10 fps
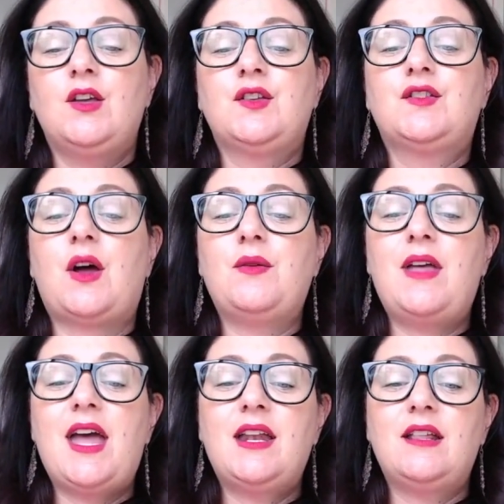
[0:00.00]
So
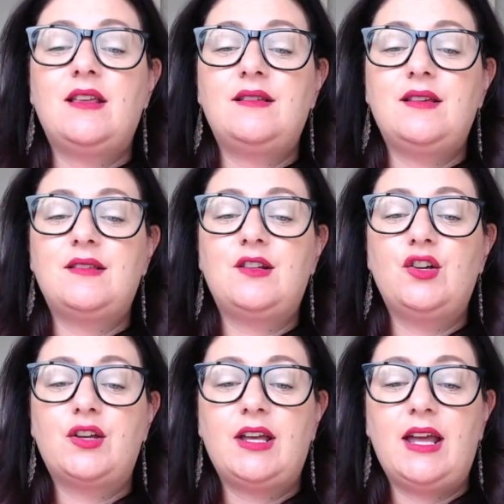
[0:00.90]
then this is
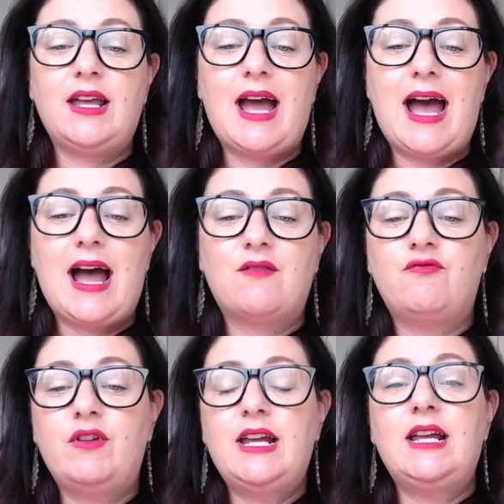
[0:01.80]
looking at
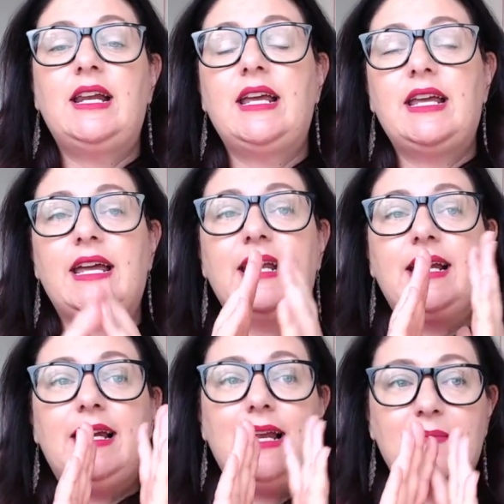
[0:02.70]
really
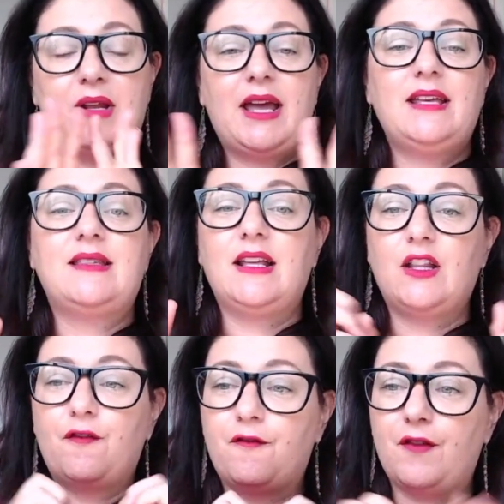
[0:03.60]
eliminating
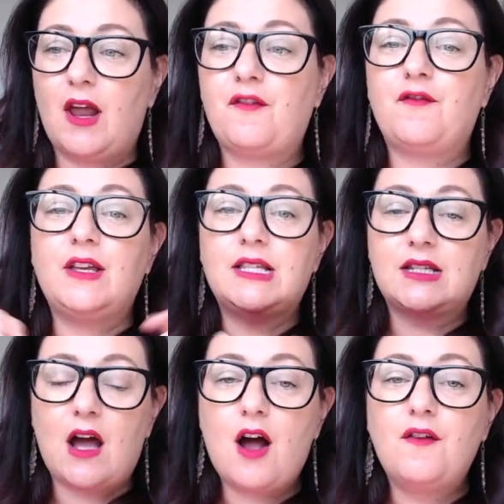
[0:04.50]
the fluffy
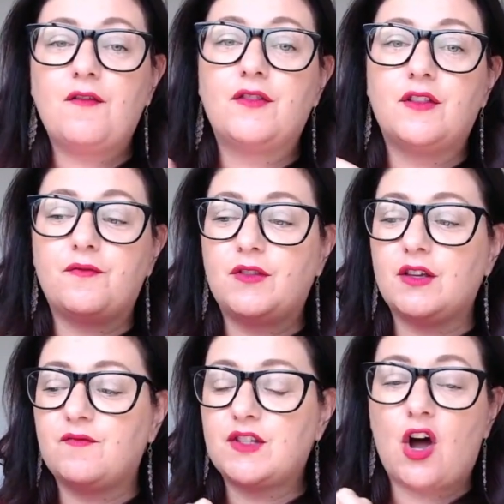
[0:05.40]
stuff,
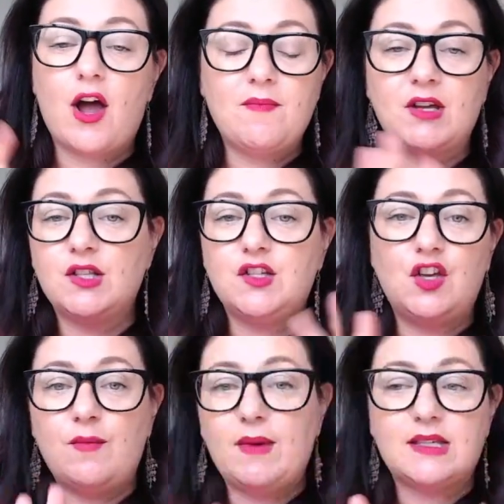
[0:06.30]
the time
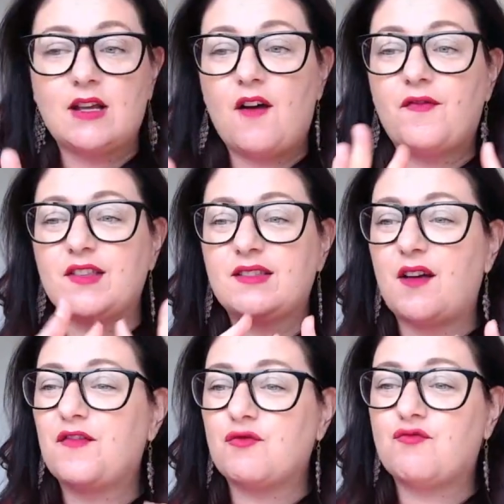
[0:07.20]
consuming stuff, the
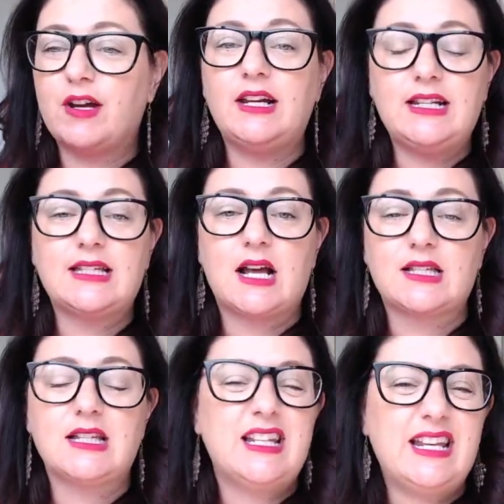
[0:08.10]
stuff that really
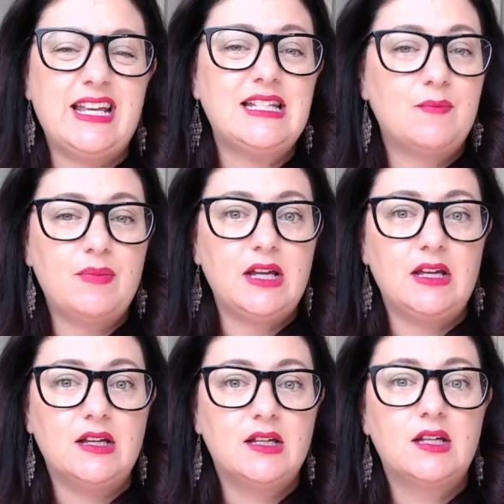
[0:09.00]
doesn't need to be